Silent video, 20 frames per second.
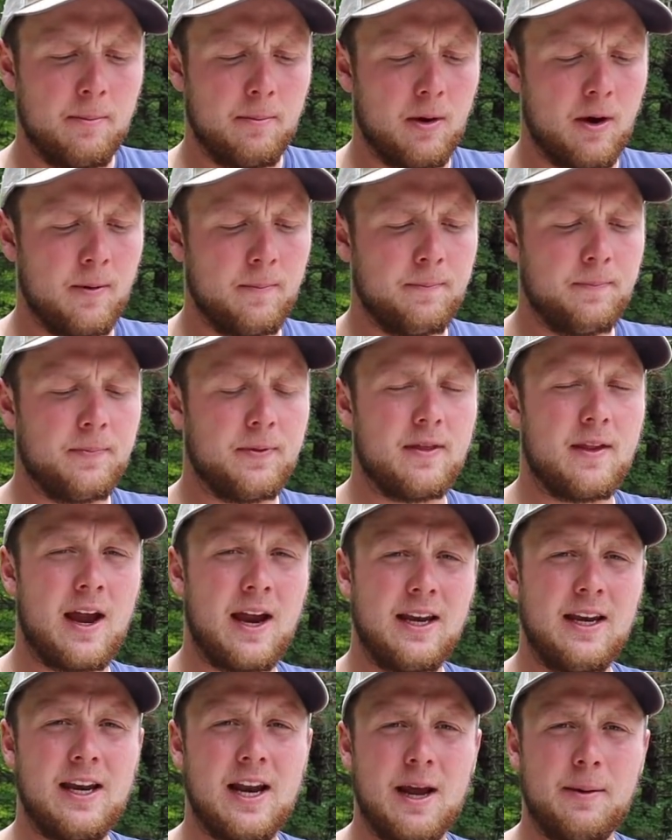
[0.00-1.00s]
but
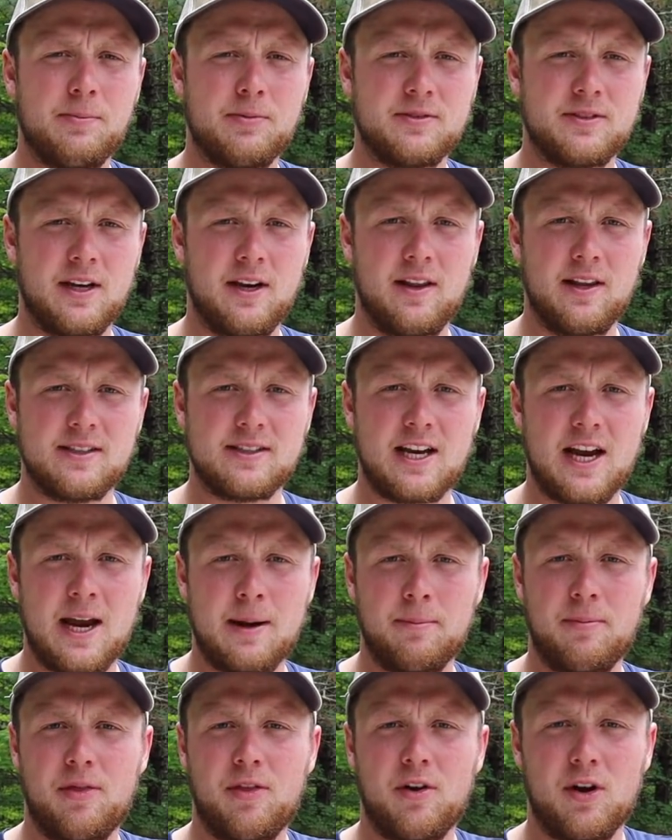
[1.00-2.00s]
99% of the
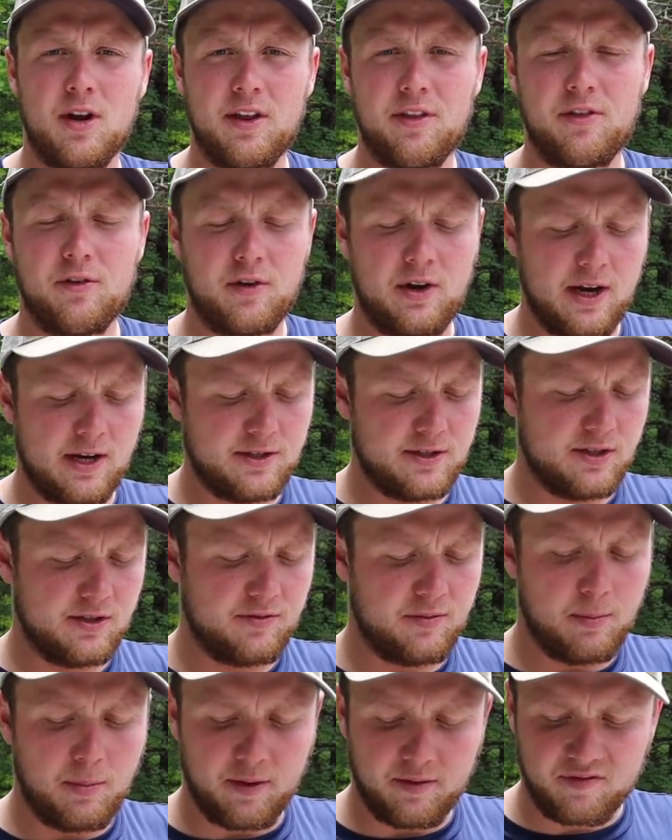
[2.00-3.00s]
time, 33 inches
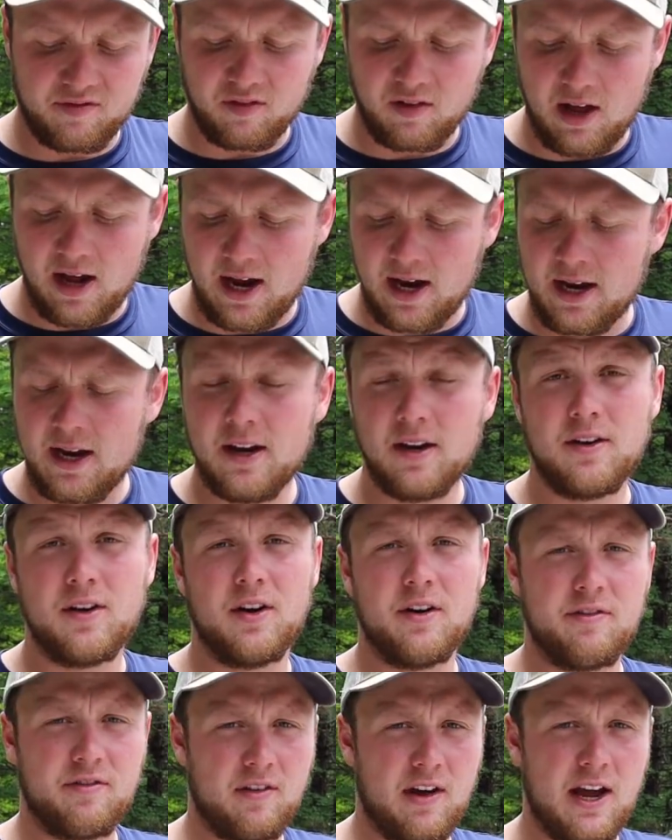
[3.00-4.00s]
from your fly to
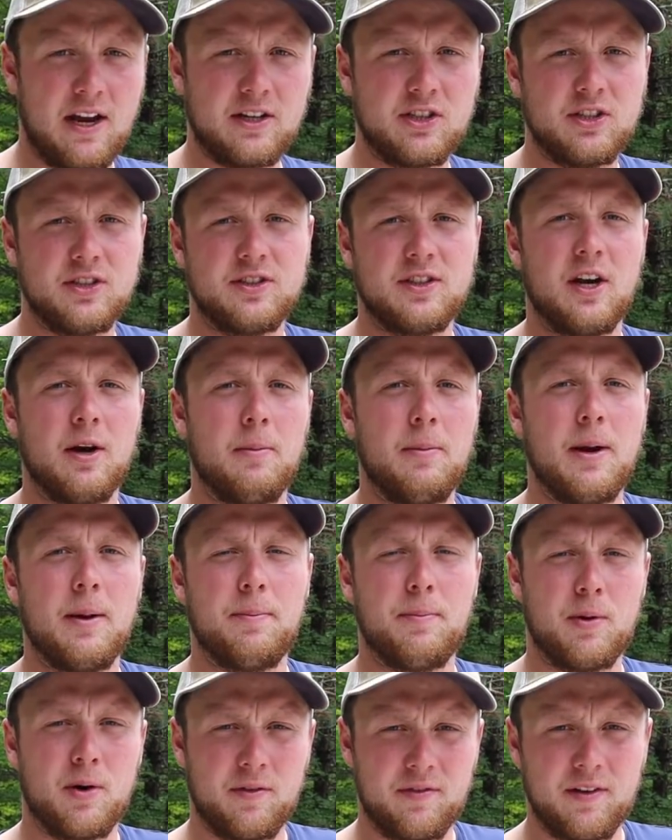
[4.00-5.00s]
your flasher is gonna be a
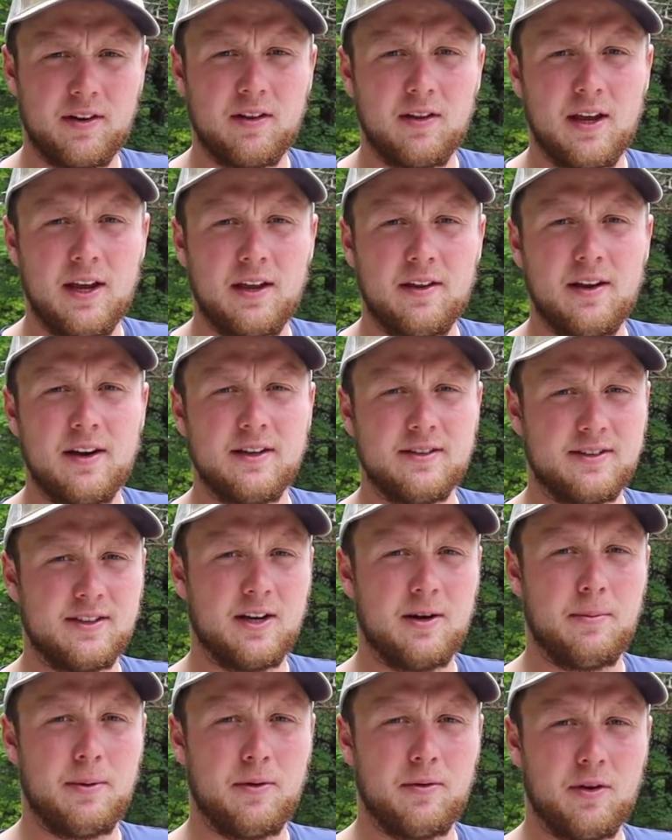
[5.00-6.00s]
perfect length, and it's
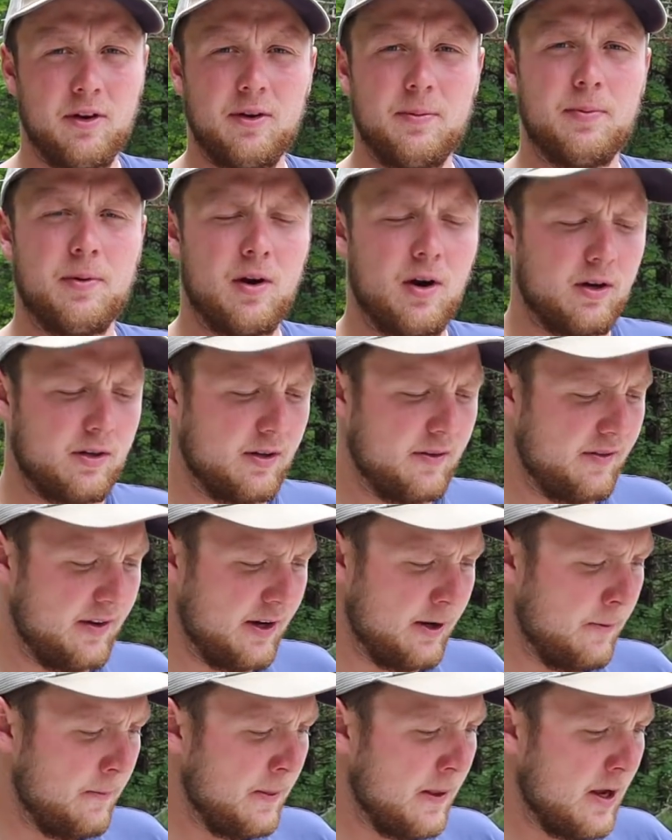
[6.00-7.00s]
gonna be really productive
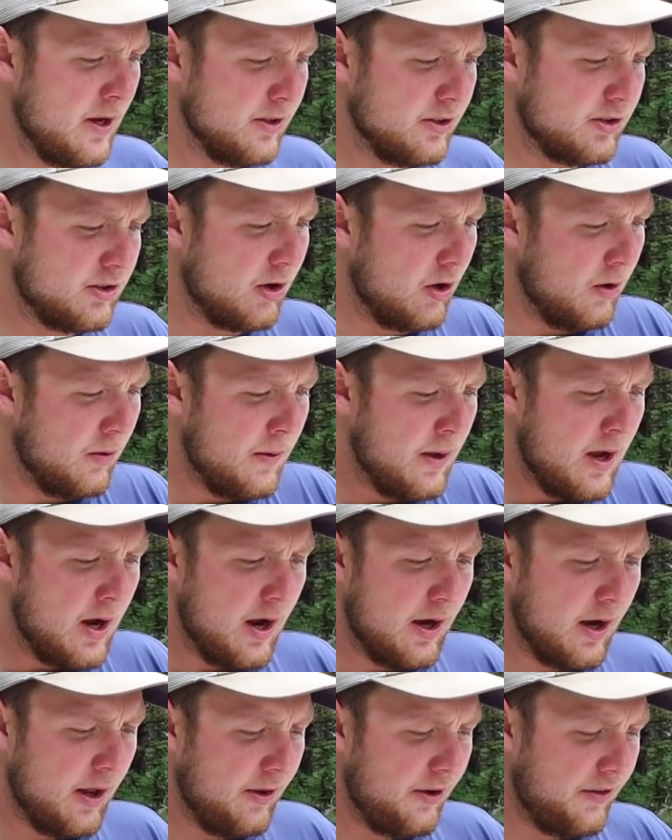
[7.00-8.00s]
here. So,
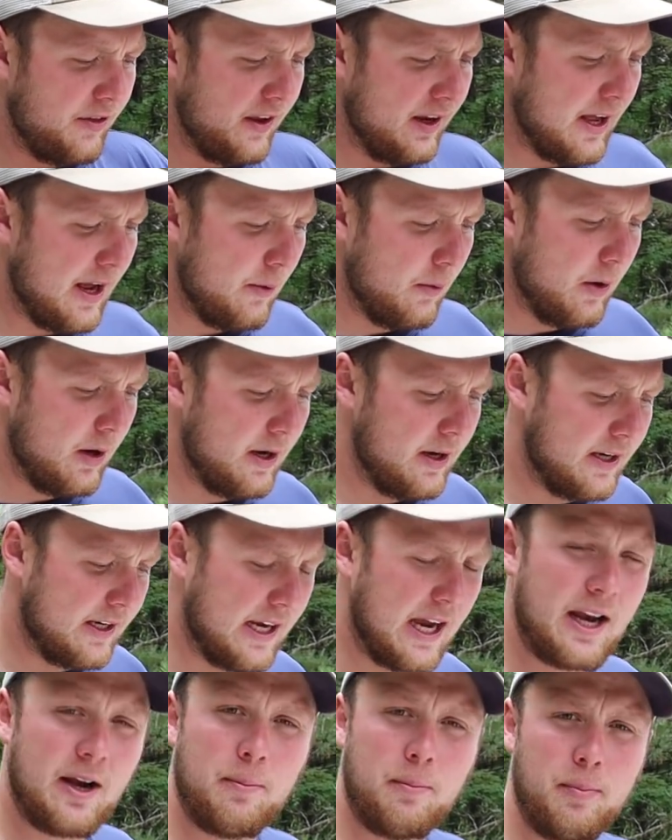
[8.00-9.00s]
another thing I wanted to
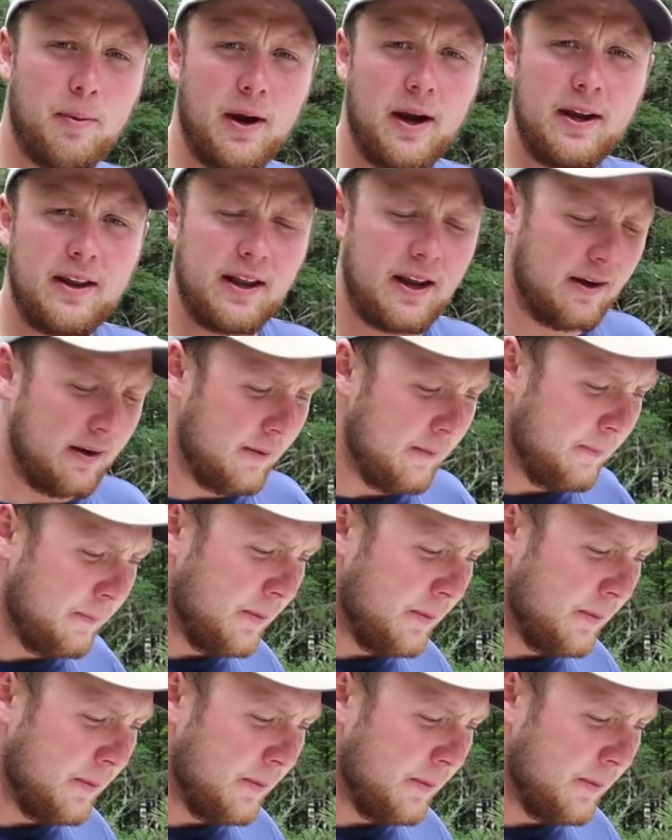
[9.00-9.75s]
kind of break down